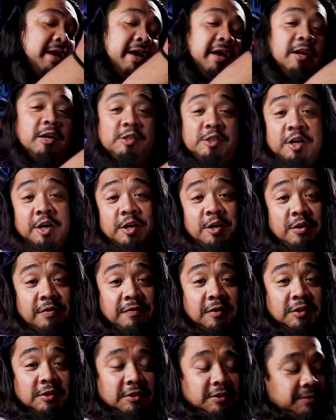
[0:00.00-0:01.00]
Energon
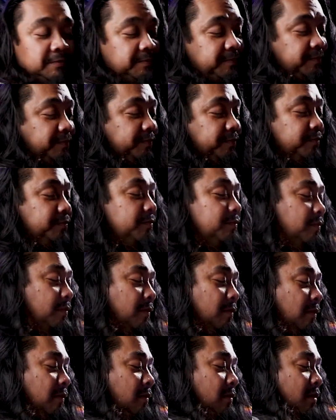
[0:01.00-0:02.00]
Universe.
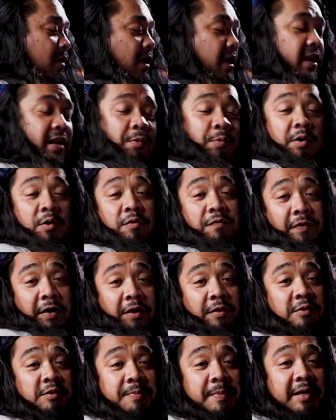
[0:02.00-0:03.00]
Anyone who
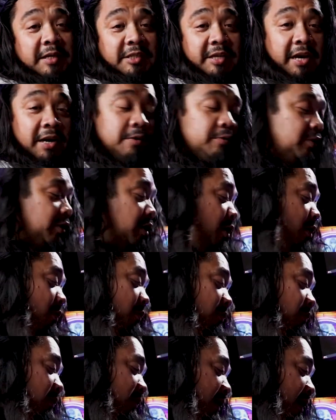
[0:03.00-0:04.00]
follows my channel
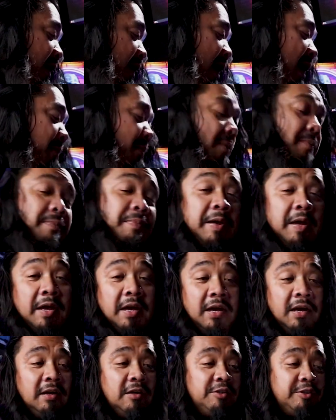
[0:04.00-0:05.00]
knows that I'm a
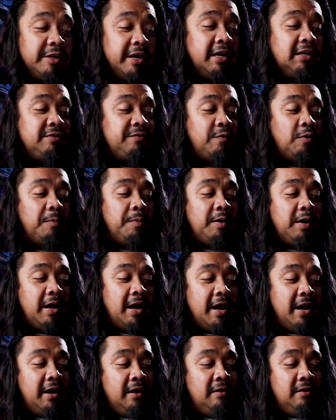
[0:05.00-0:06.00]
big Transformer
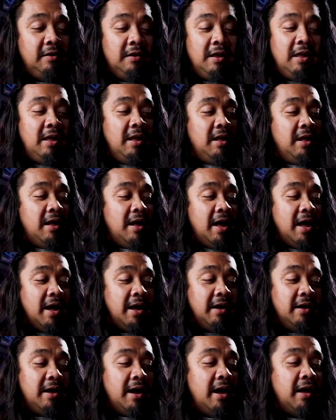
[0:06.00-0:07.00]
guy.
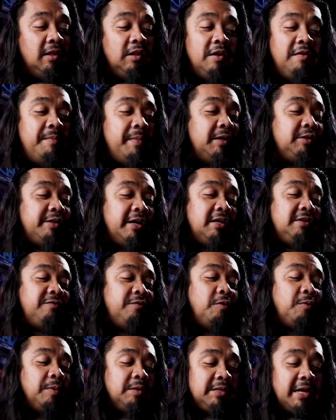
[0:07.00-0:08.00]
I, I love my
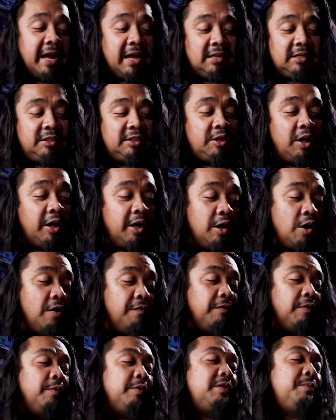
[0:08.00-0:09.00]
Transformers, and starting
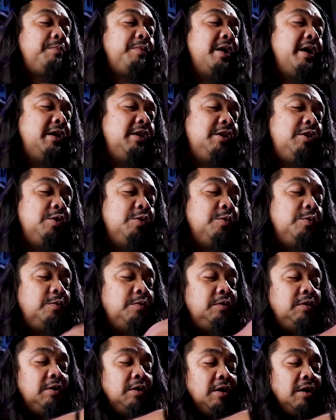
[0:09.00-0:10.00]
over with a brand
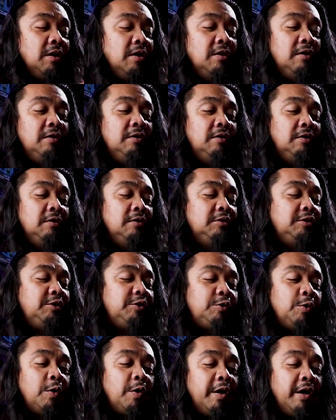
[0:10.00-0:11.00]
new
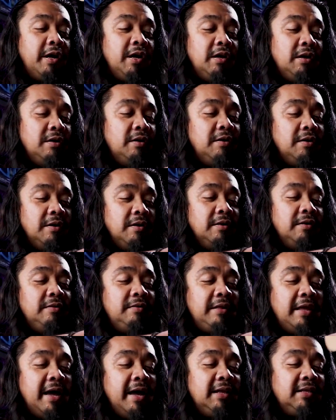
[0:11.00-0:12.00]
story
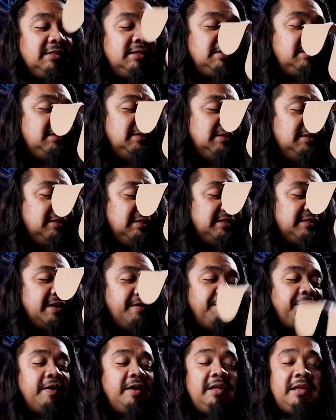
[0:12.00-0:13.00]
that's
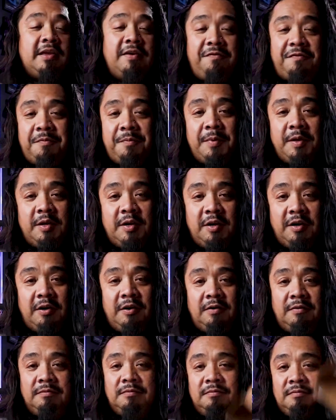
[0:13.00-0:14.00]
different yet
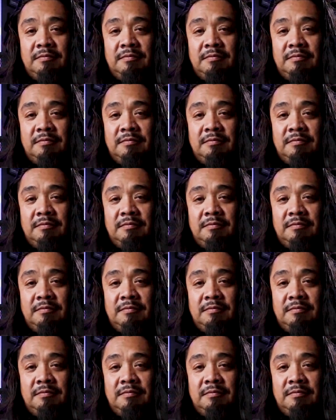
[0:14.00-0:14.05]
familiar,